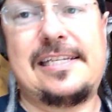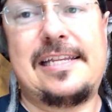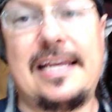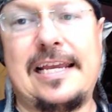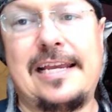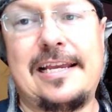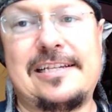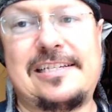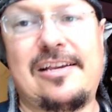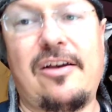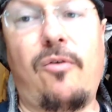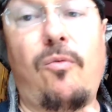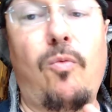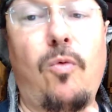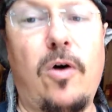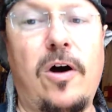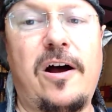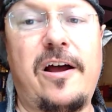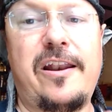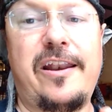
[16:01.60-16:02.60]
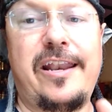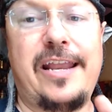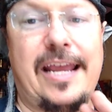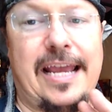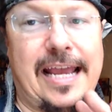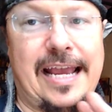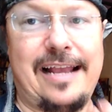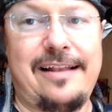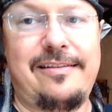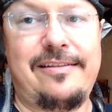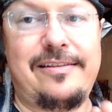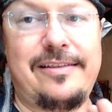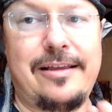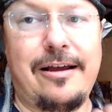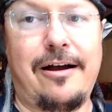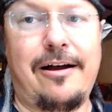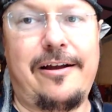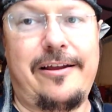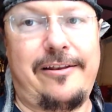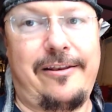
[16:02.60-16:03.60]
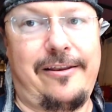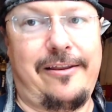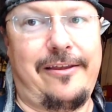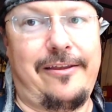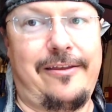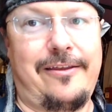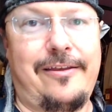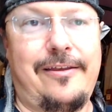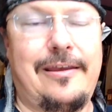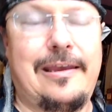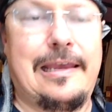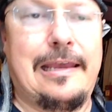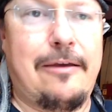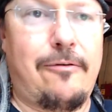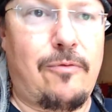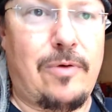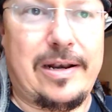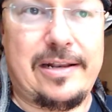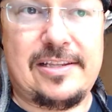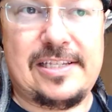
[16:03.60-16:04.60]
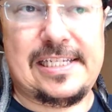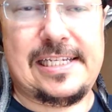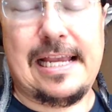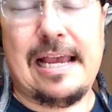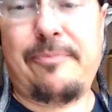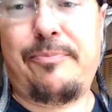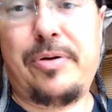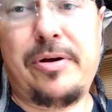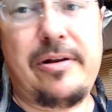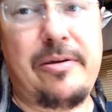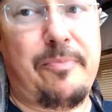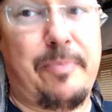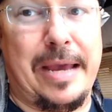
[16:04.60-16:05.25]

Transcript: thing is a one and done. Once I put it